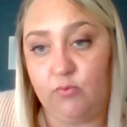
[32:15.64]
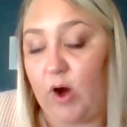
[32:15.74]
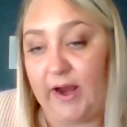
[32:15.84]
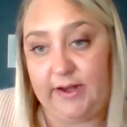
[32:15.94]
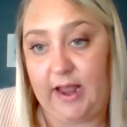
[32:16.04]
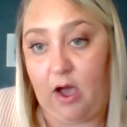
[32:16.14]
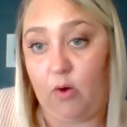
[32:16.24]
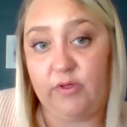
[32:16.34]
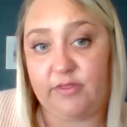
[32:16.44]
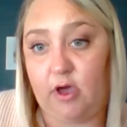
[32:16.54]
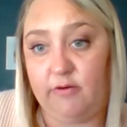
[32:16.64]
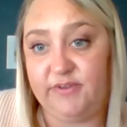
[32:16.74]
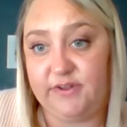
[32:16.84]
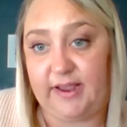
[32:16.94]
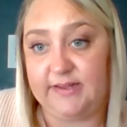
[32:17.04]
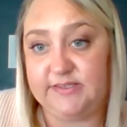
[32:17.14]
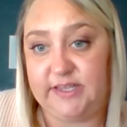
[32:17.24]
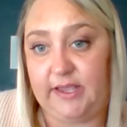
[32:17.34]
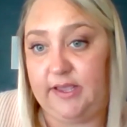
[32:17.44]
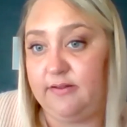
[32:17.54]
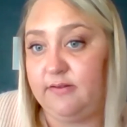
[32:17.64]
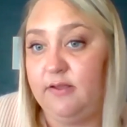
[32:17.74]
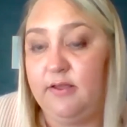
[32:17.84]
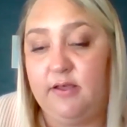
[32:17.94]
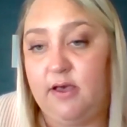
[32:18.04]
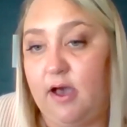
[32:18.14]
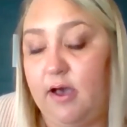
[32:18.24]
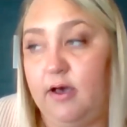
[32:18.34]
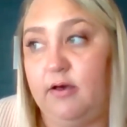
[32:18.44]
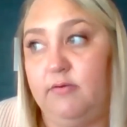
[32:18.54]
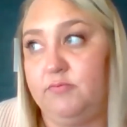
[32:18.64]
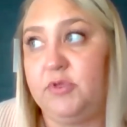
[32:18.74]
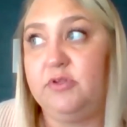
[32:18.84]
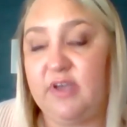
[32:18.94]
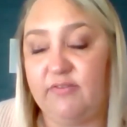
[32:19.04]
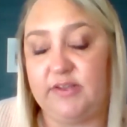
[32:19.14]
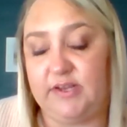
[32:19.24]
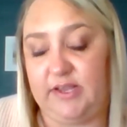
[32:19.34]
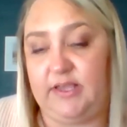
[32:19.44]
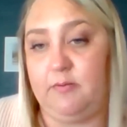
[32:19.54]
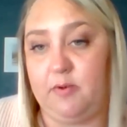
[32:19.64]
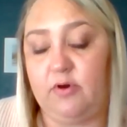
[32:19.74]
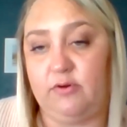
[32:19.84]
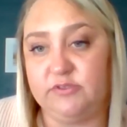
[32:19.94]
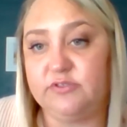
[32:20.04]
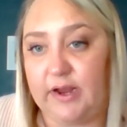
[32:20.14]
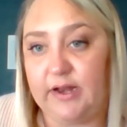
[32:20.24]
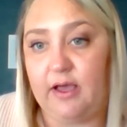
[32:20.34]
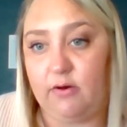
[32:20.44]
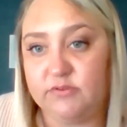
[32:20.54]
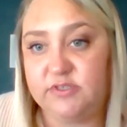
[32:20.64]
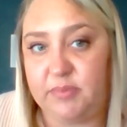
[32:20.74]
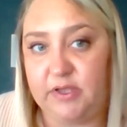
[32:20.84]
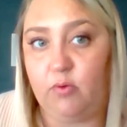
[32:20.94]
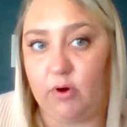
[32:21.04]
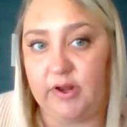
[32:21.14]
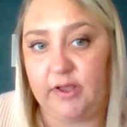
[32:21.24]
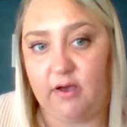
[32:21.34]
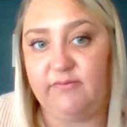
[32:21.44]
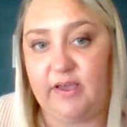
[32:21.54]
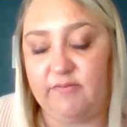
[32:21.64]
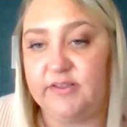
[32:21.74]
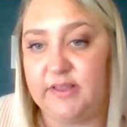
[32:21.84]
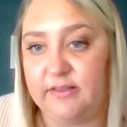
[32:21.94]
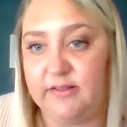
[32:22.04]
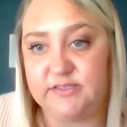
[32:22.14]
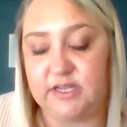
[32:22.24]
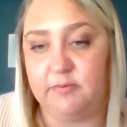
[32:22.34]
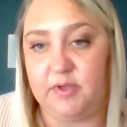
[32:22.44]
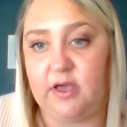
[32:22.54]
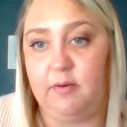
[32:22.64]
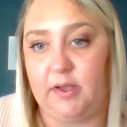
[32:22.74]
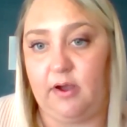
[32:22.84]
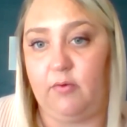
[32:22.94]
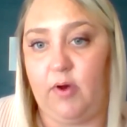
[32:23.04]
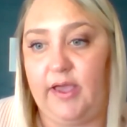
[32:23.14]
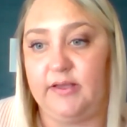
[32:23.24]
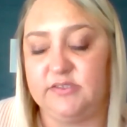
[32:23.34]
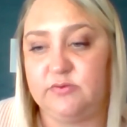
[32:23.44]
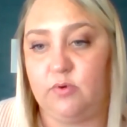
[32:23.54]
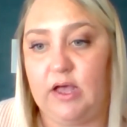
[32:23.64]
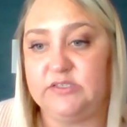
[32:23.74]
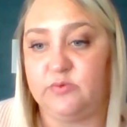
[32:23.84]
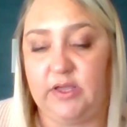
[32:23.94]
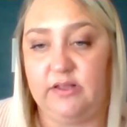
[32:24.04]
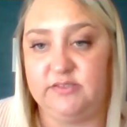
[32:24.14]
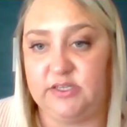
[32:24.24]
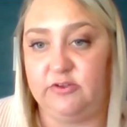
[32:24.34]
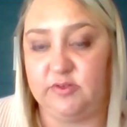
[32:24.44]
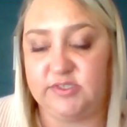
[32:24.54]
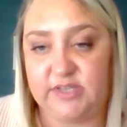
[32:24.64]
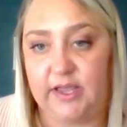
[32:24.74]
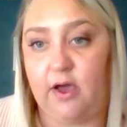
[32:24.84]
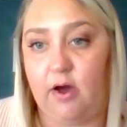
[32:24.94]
right now with COVID-19. You definitely need chemicals right now to be warding off everything that's going to be coming our way as we continue to stay